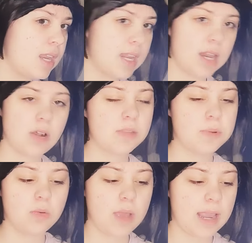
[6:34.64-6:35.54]
and I don't have to put
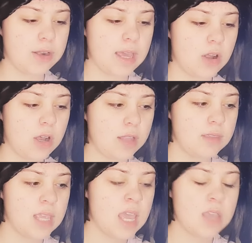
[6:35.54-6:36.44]
a hairnet on.
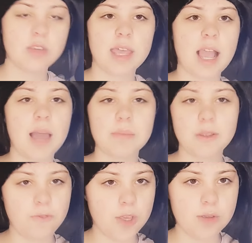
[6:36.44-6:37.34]
So like I'm
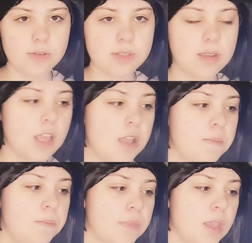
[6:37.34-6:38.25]
confused.
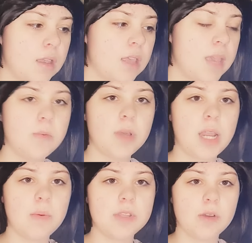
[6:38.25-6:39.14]
Even when I
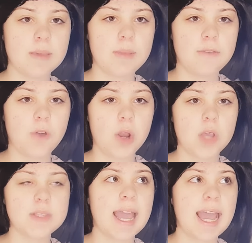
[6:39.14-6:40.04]
went to go get my
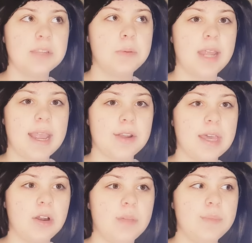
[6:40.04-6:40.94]
photos, I had to put a hairnet
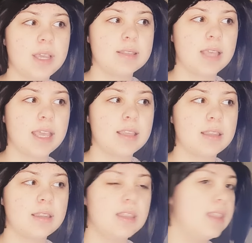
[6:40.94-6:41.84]
on because like
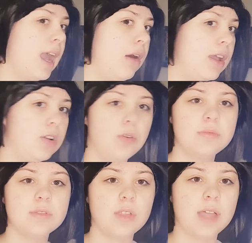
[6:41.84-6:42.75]
now I don't.
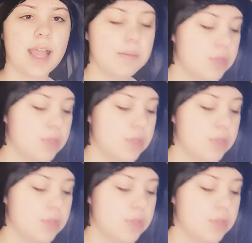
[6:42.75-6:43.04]
So like I'm